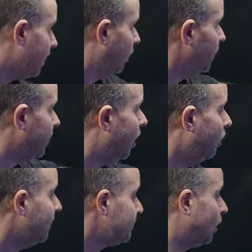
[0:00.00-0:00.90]
here we
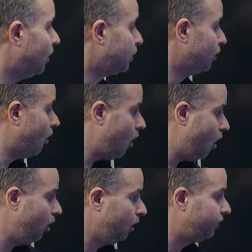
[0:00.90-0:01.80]
go, going through
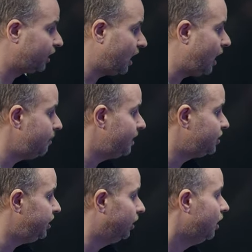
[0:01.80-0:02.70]
all of the comments
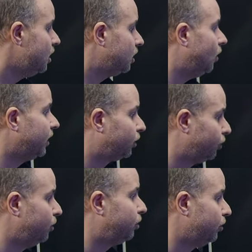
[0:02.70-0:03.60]
here, going
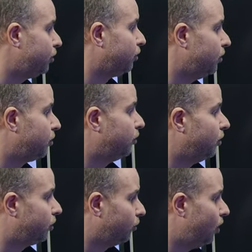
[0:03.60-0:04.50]
through.
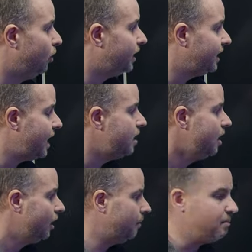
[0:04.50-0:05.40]
And again,
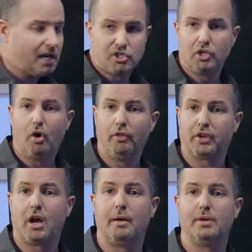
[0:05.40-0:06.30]
amazing all the
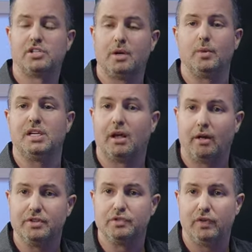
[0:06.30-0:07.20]
comments that we get
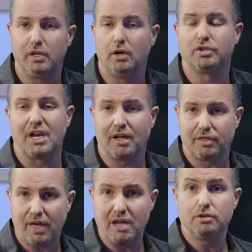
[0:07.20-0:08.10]
on these videos. And I
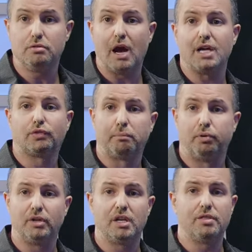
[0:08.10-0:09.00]
thank you guys for
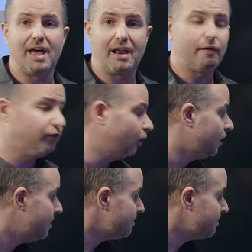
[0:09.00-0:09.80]
putting in that effort.